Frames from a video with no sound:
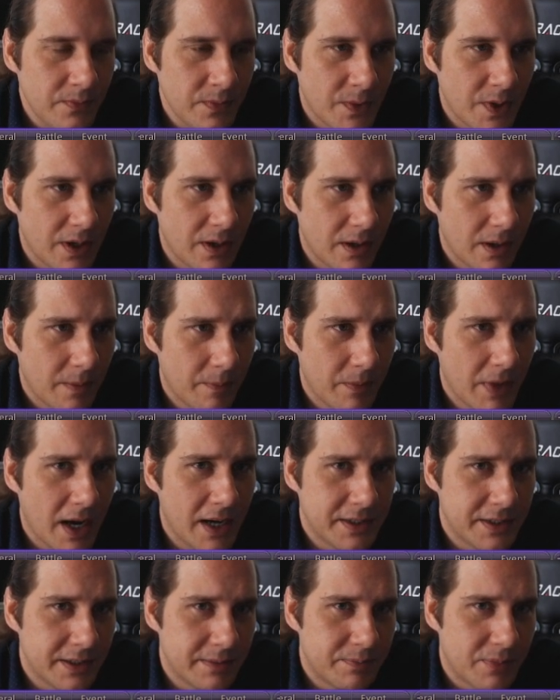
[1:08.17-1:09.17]
I
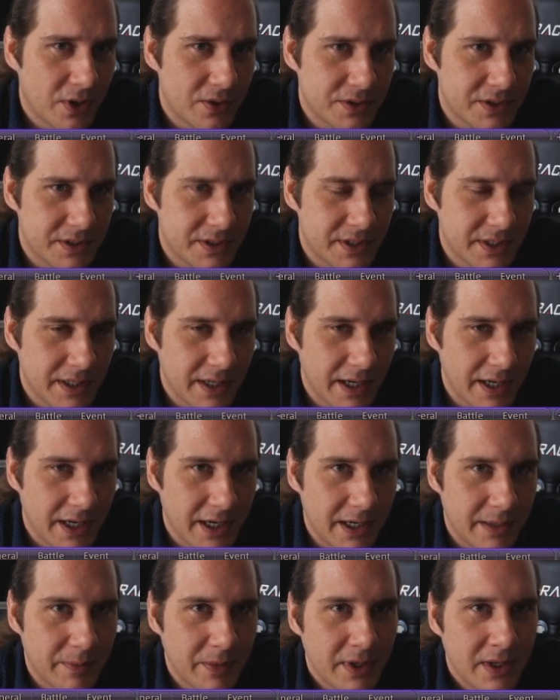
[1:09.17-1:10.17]
did purchase the
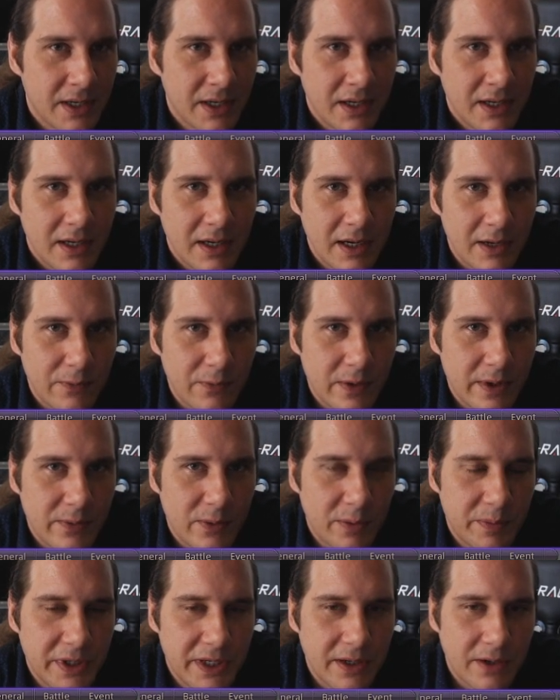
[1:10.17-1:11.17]
game, and we
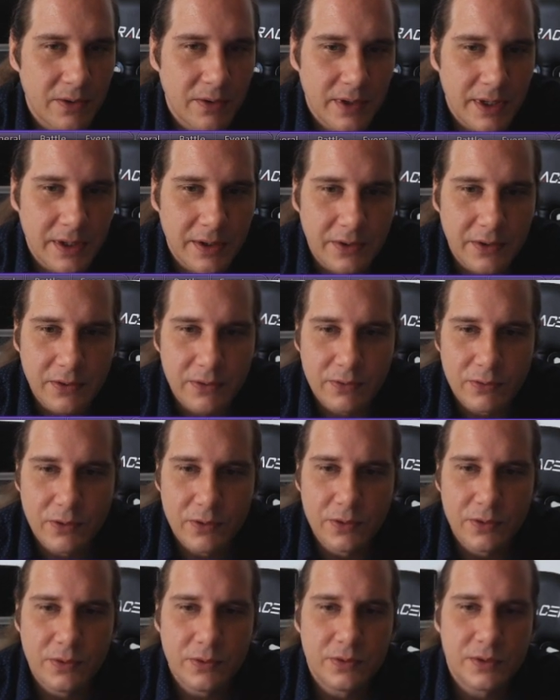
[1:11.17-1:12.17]
will be going
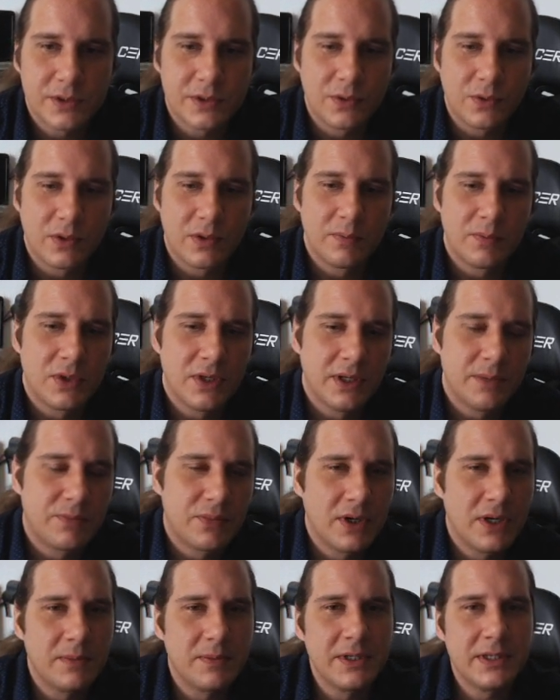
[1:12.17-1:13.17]
through Stormblood
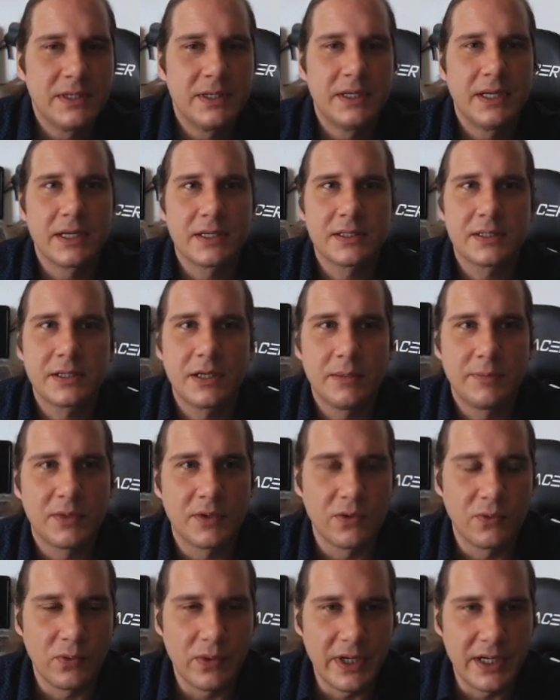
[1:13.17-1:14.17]
probably in the next
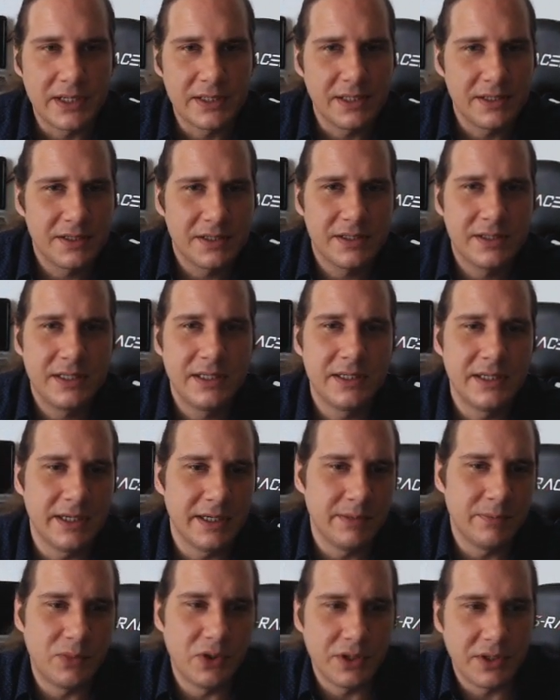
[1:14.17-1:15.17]
couple of weeks. I just need to
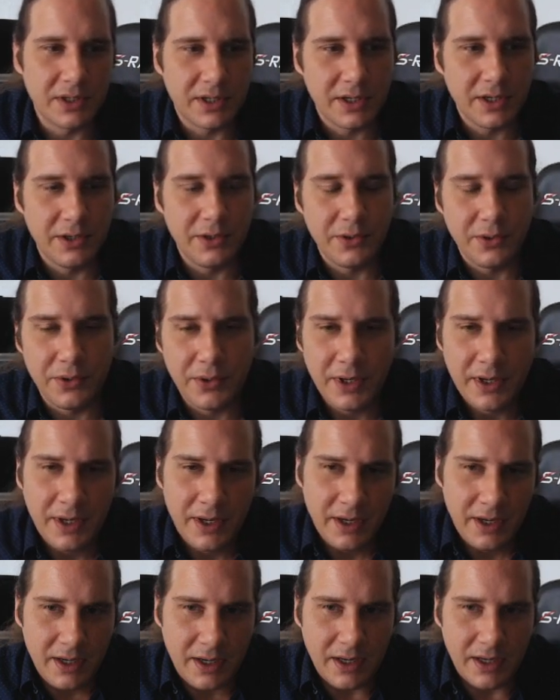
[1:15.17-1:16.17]
input the code.
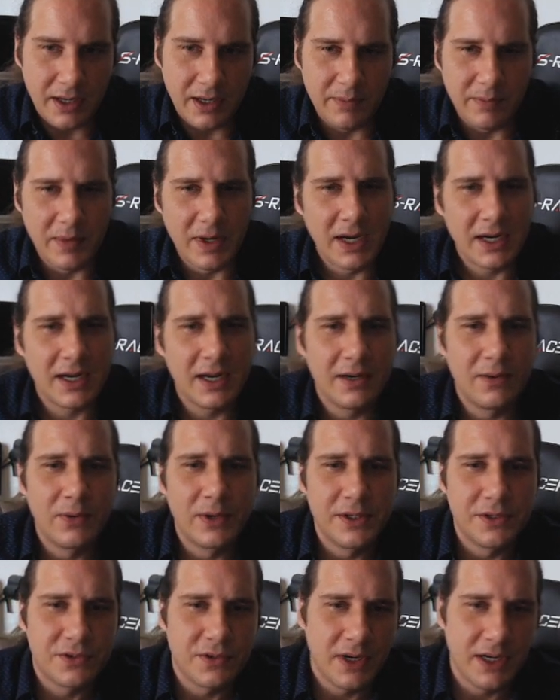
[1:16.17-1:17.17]
I kind of
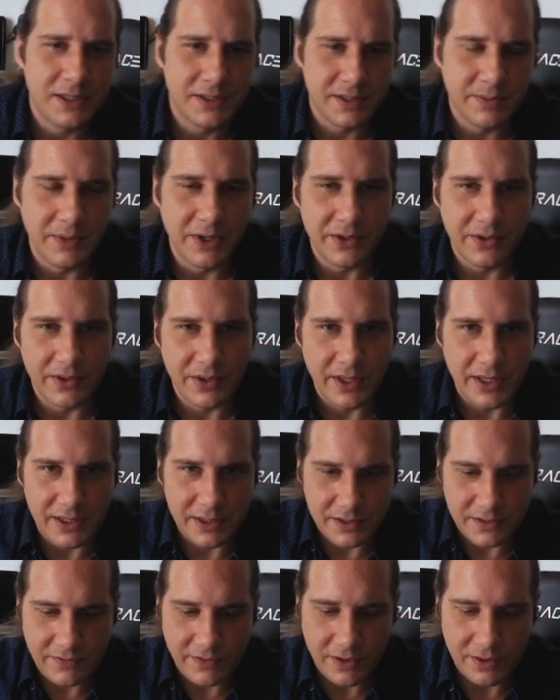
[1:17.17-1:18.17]
want to try some other
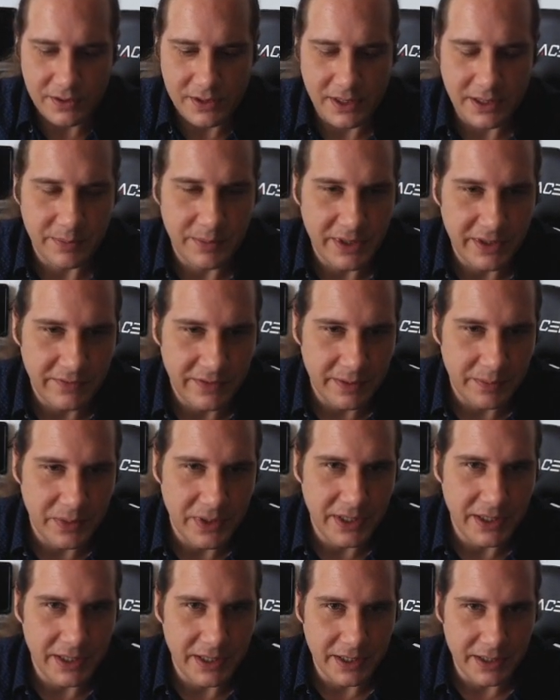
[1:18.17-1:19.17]
things first, like
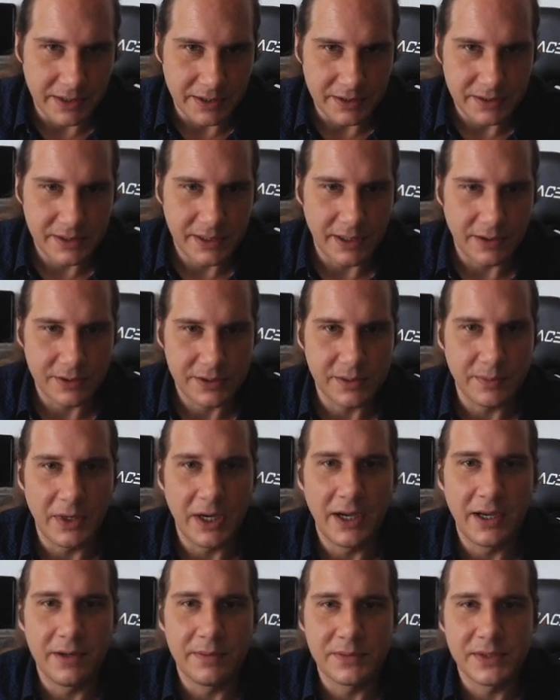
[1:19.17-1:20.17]
PvP, and sell some
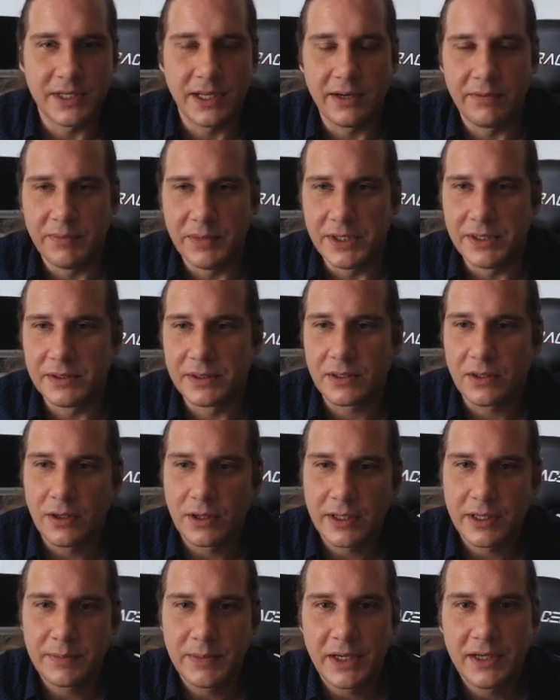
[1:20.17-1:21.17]
items that have been
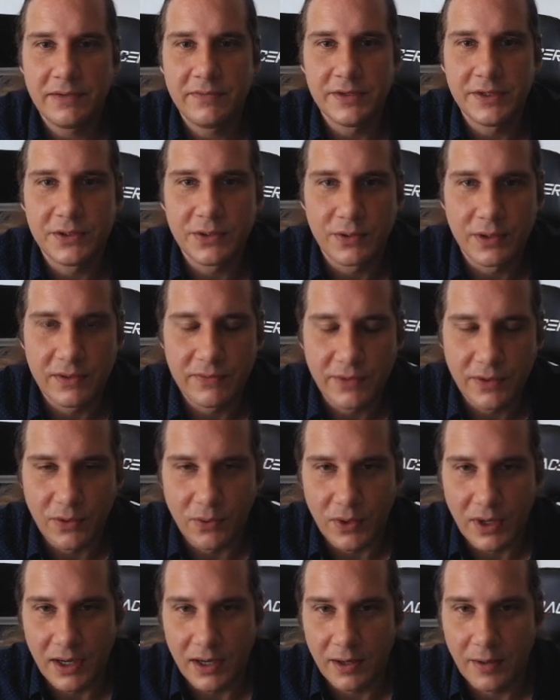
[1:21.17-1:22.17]
clogging my inventory for a
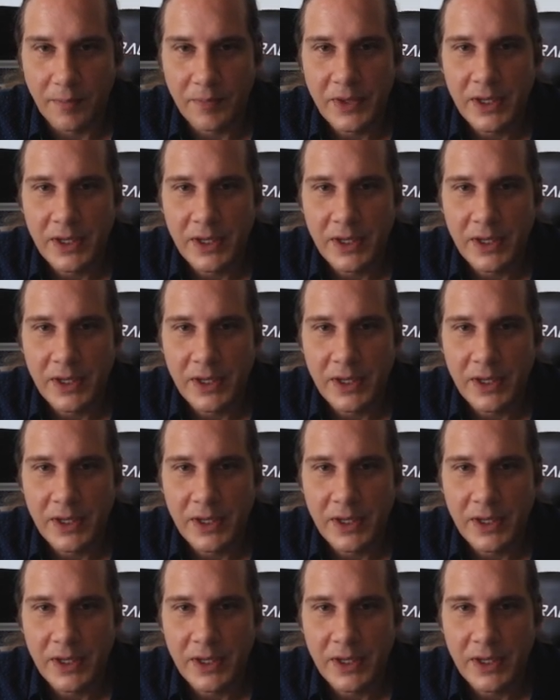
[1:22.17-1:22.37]
while.